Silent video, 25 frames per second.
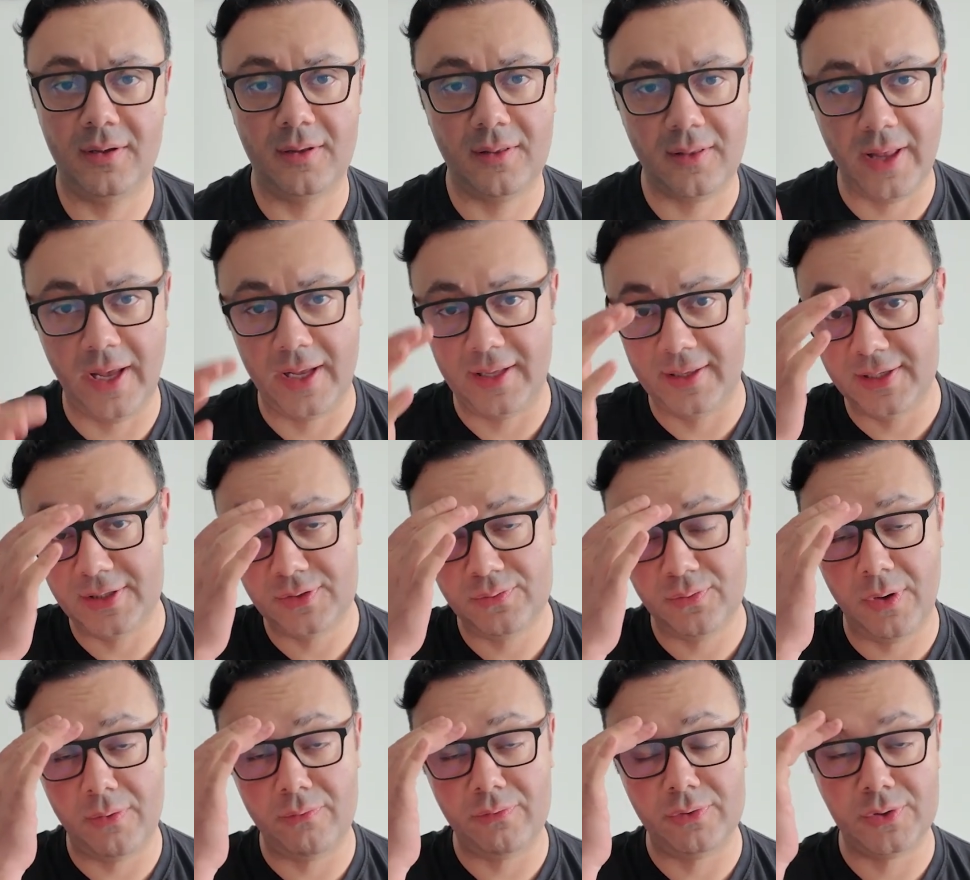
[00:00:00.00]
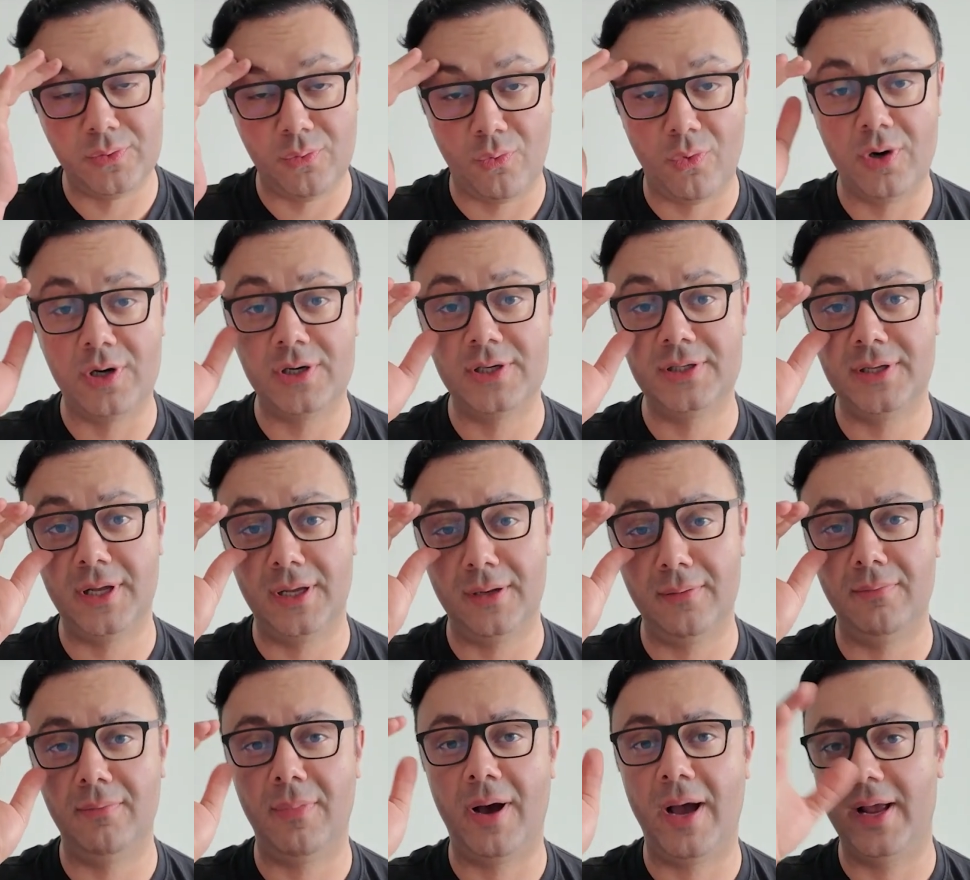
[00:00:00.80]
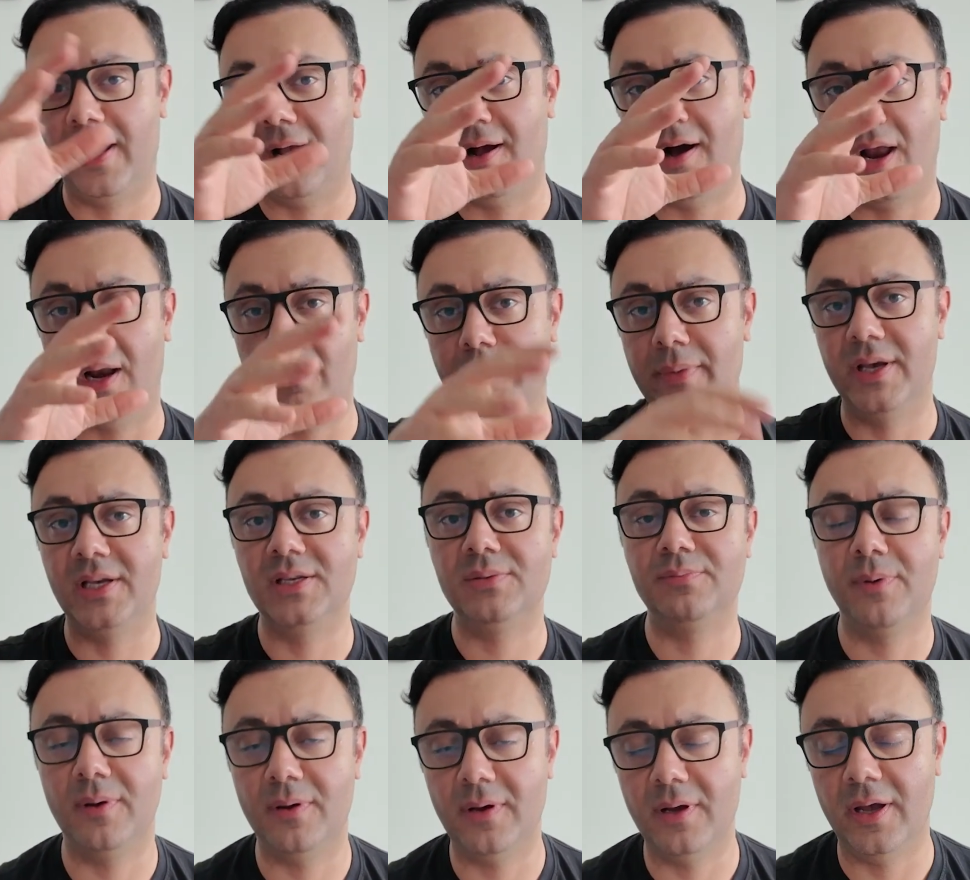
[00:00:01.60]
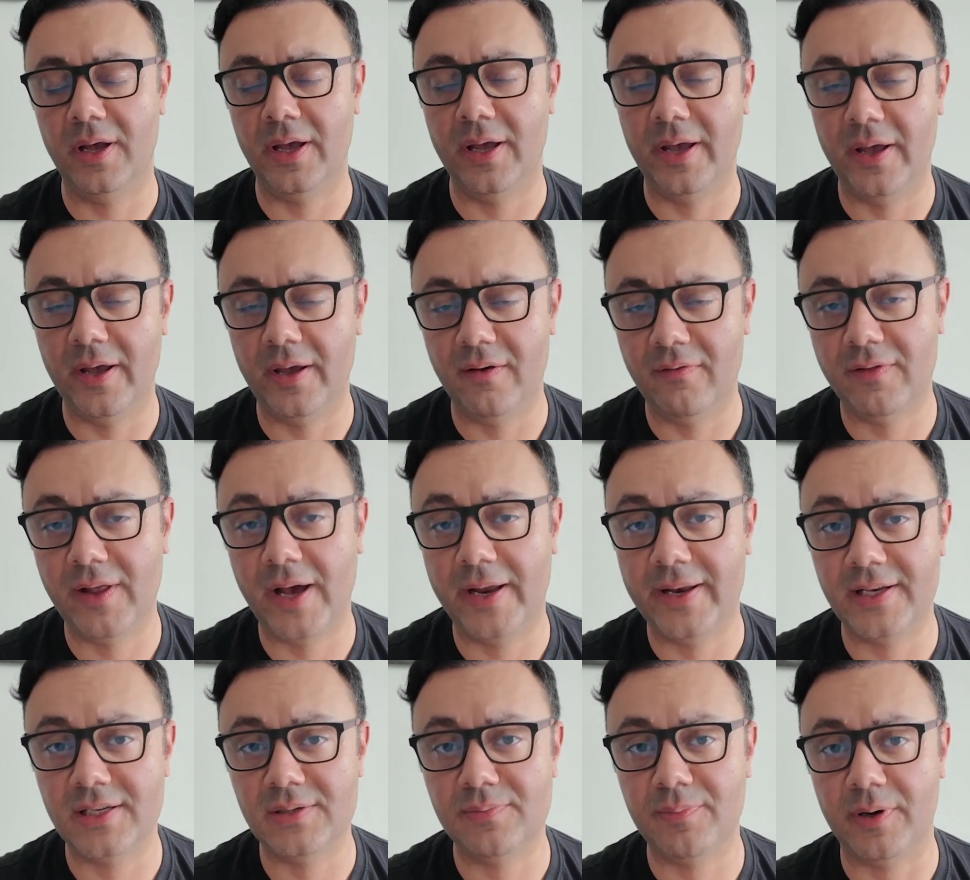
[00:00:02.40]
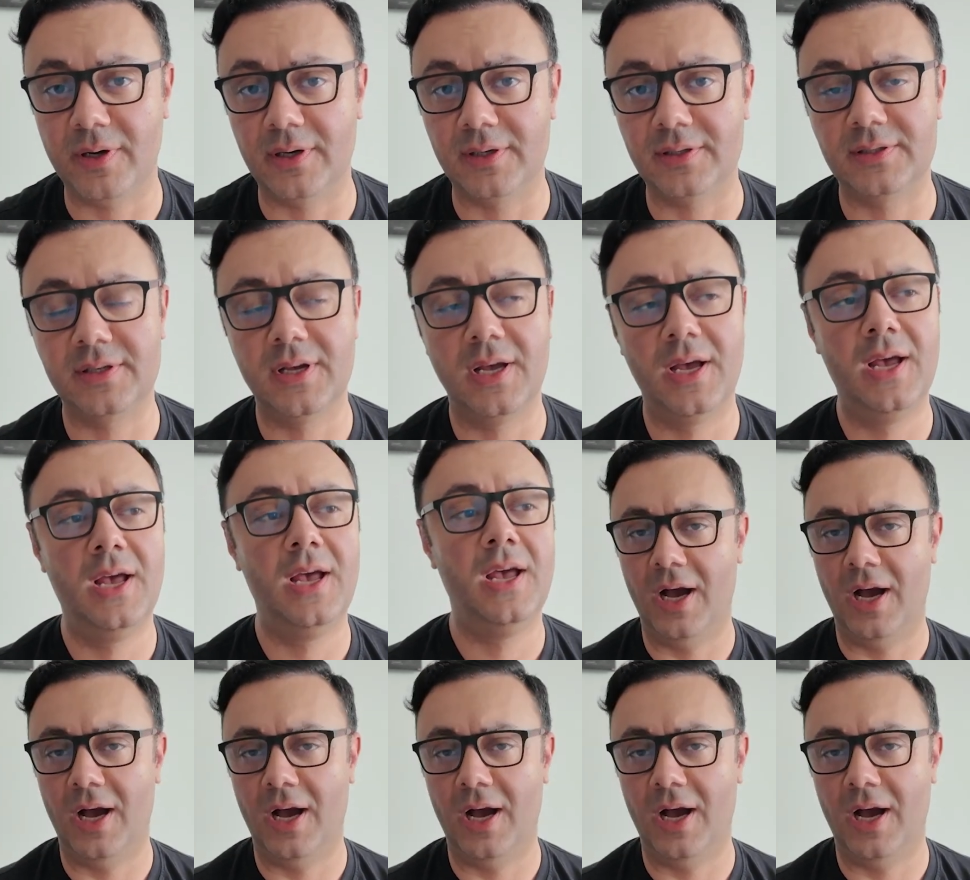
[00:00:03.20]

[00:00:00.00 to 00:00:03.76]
Like this one was worse than my economy flight experience.